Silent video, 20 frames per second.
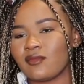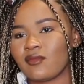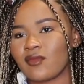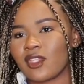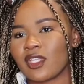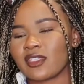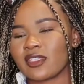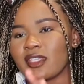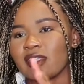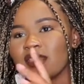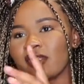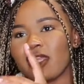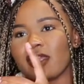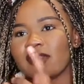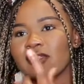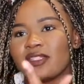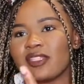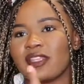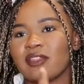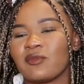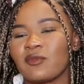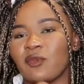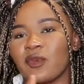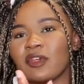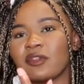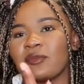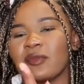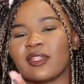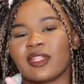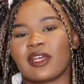Because I had sent
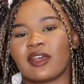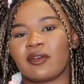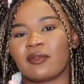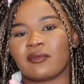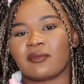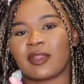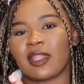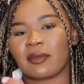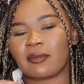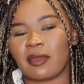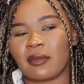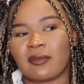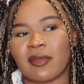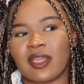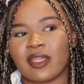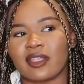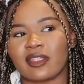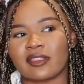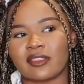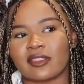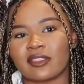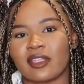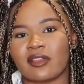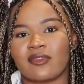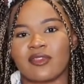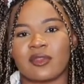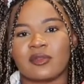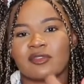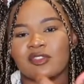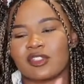one without like my mic and
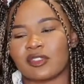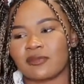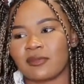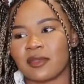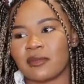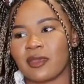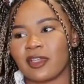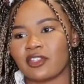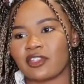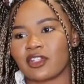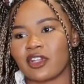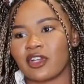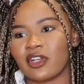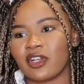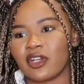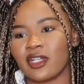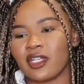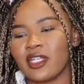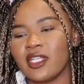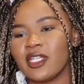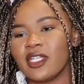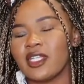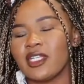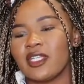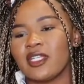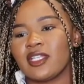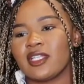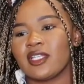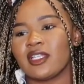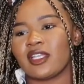stuff, and it was just me and my guitar.
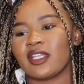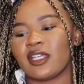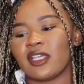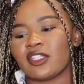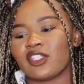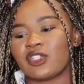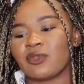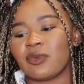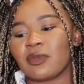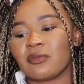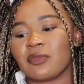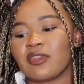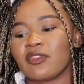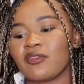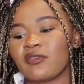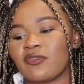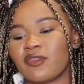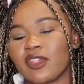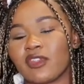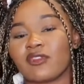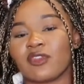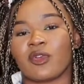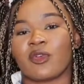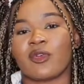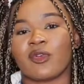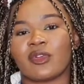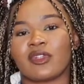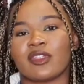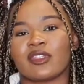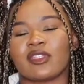And she wanted me to
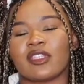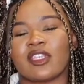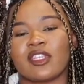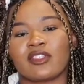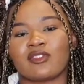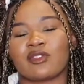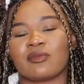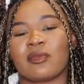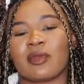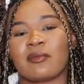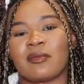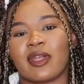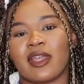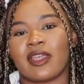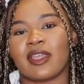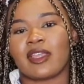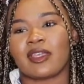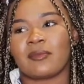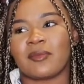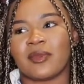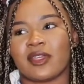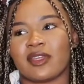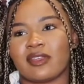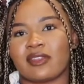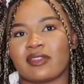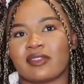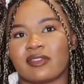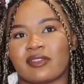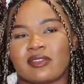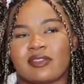re-record things with my mic
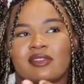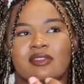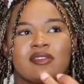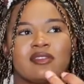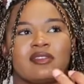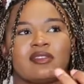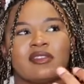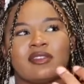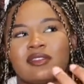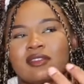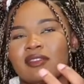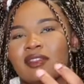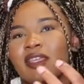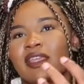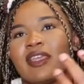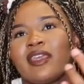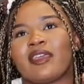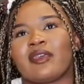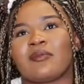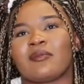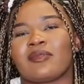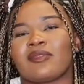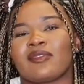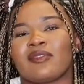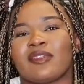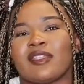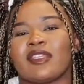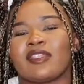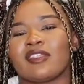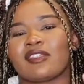because the amp
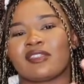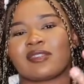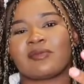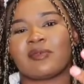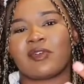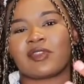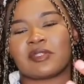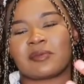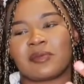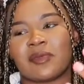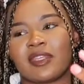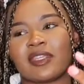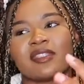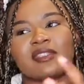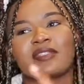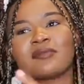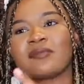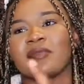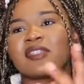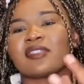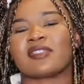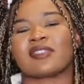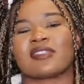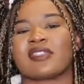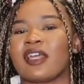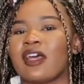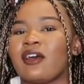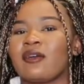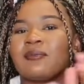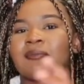in this small space makes it
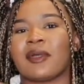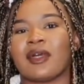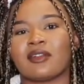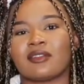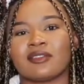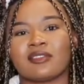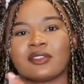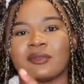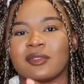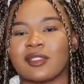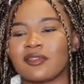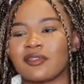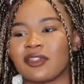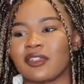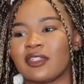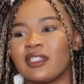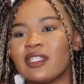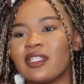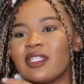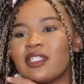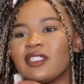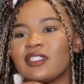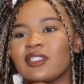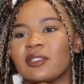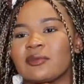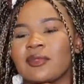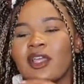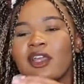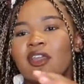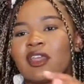sound bounce or whatever. So
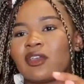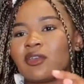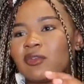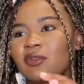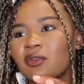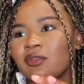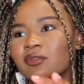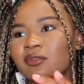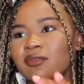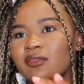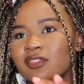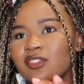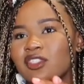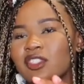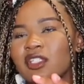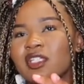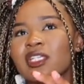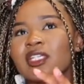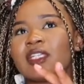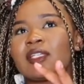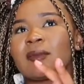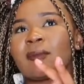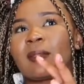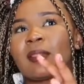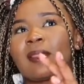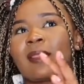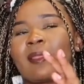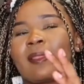I'm like, okay, cool. So then